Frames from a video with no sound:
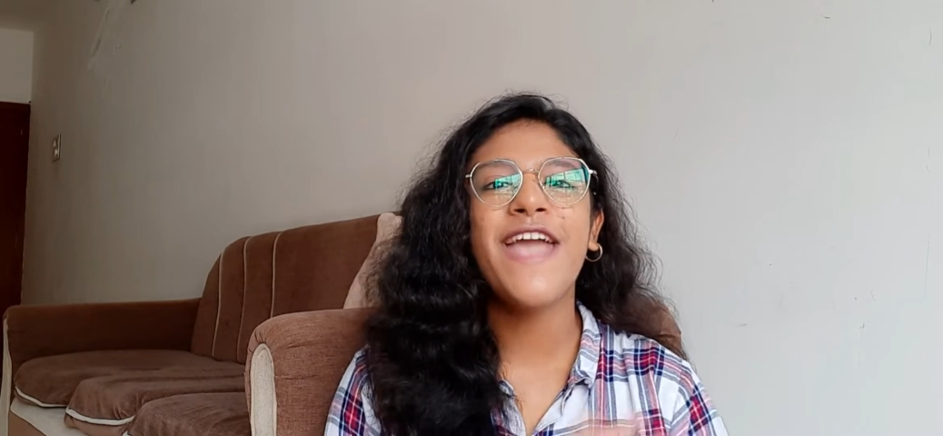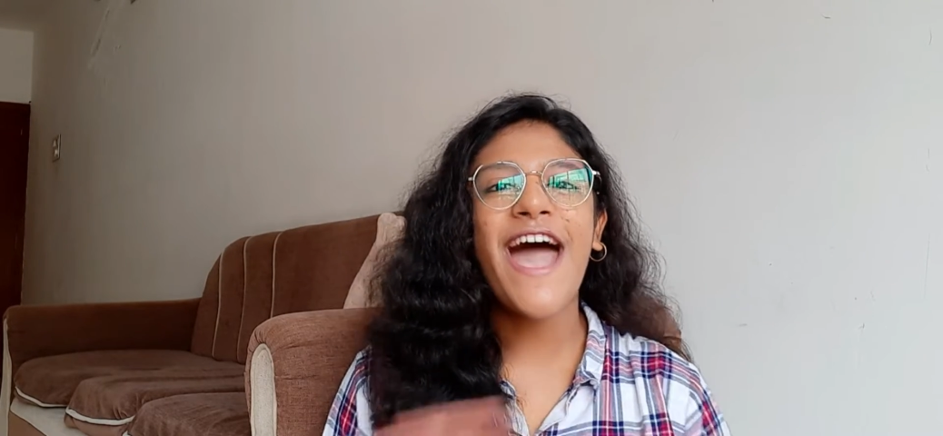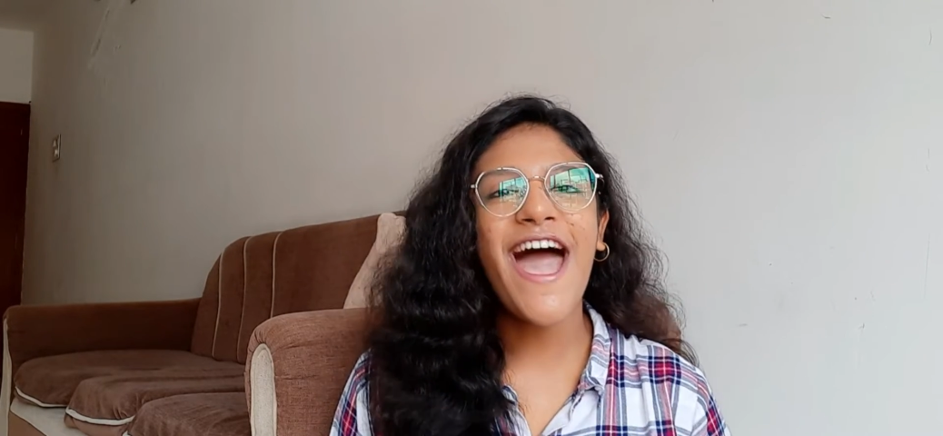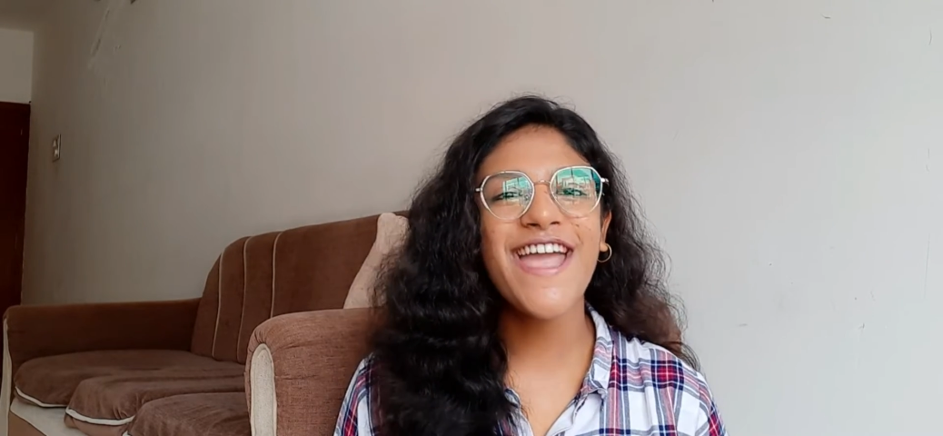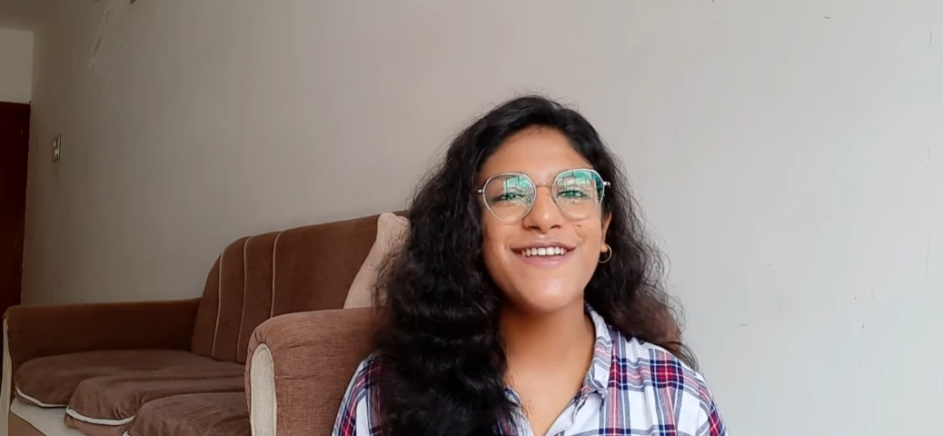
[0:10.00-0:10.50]

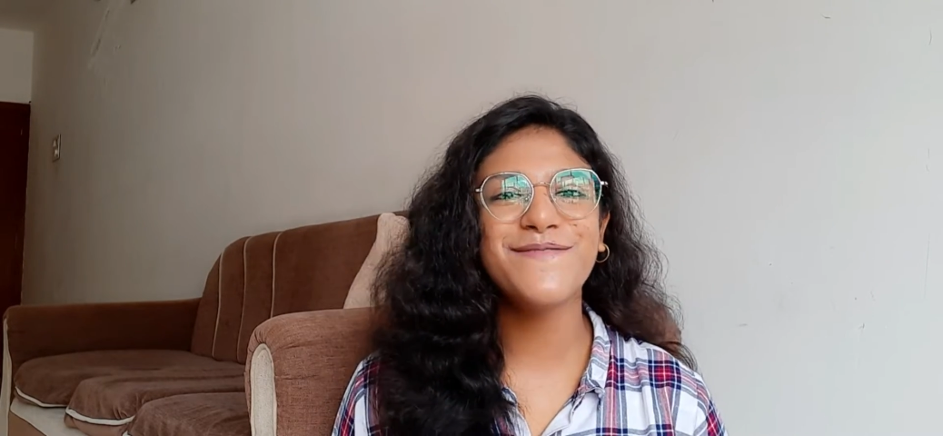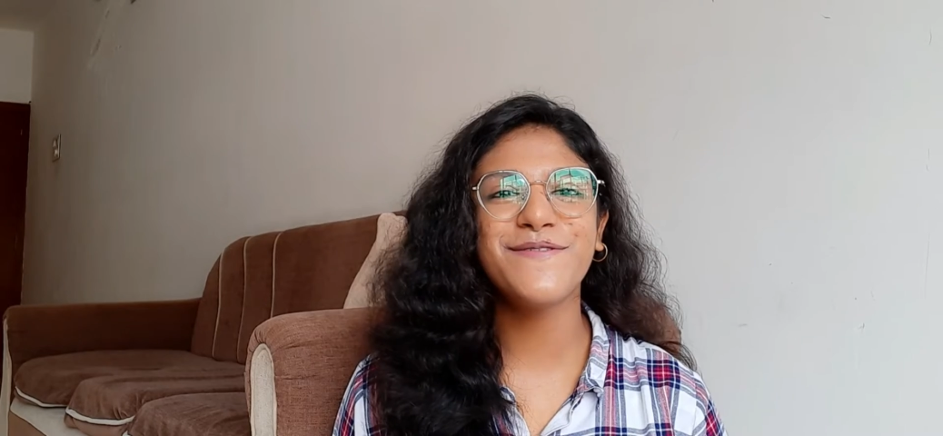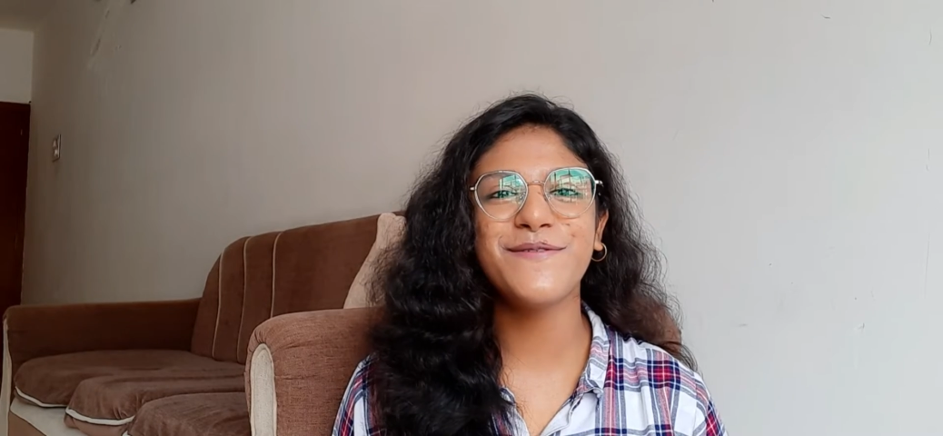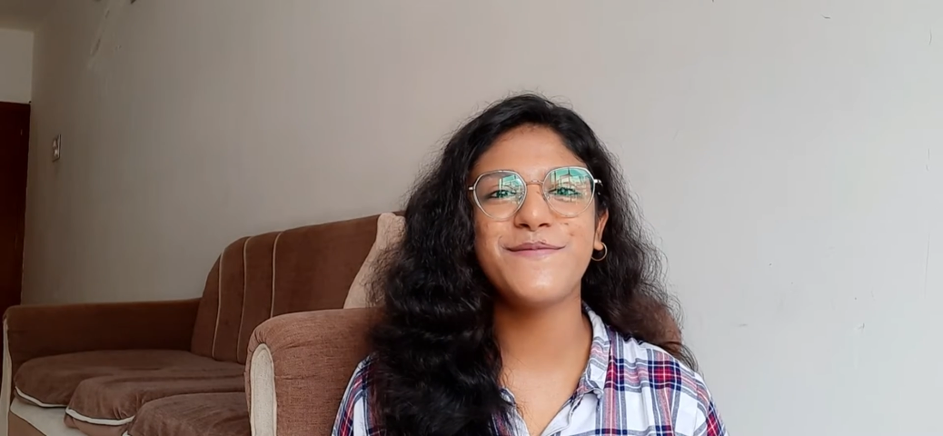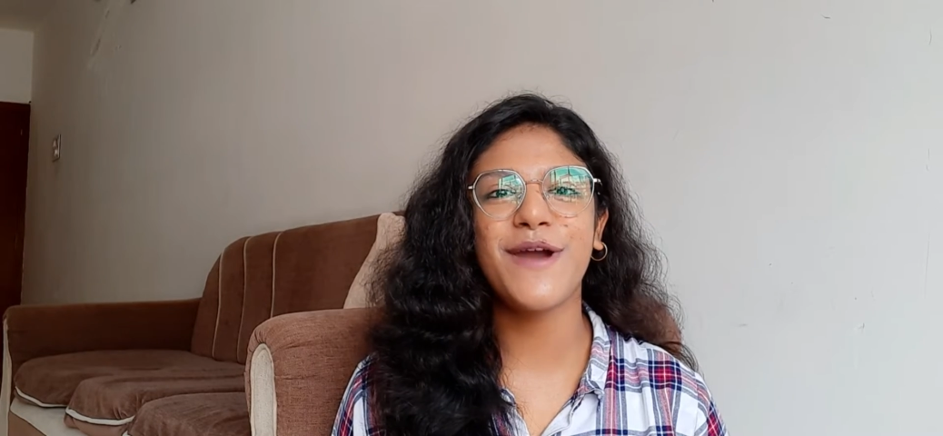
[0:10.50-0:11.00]
Hi
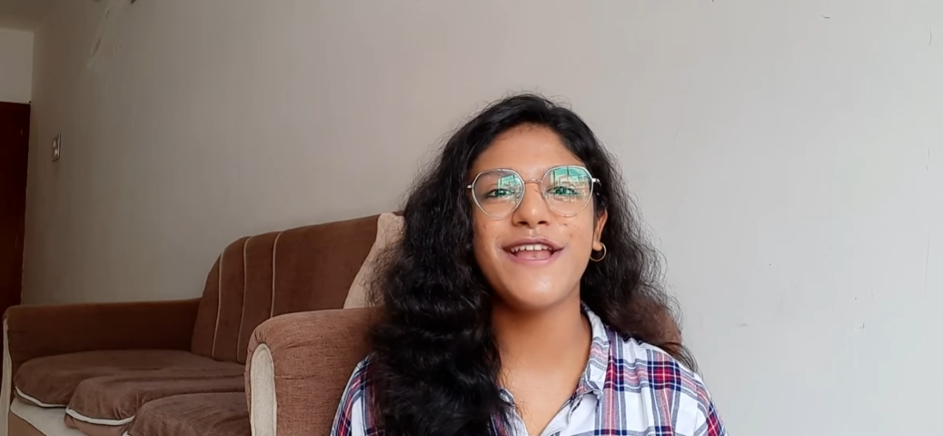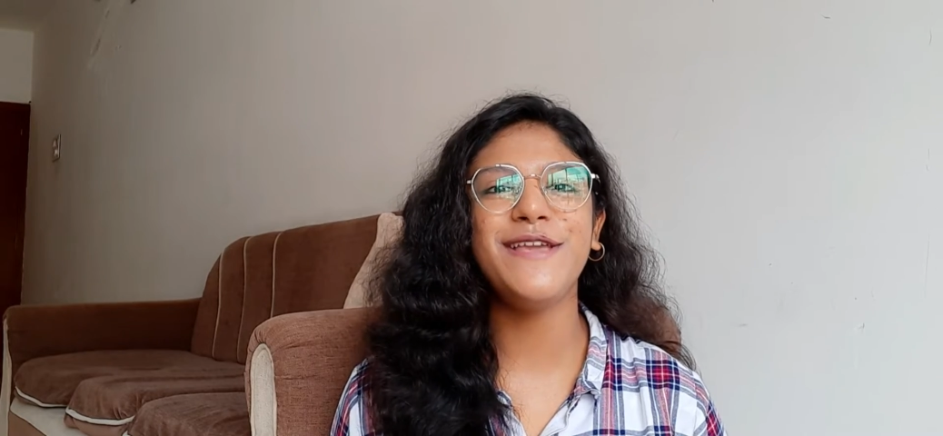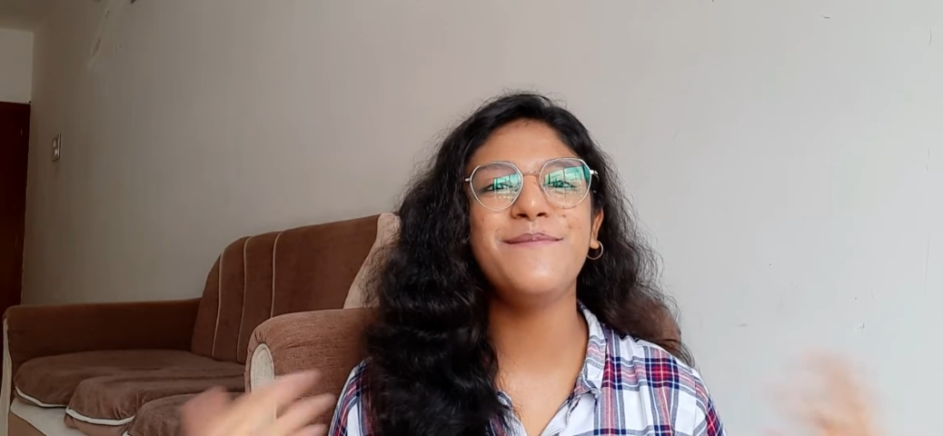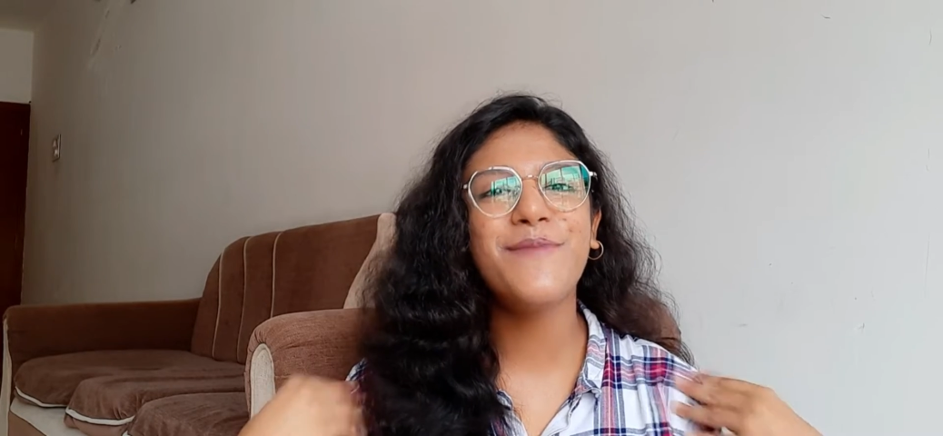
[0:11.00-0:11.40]
everybody,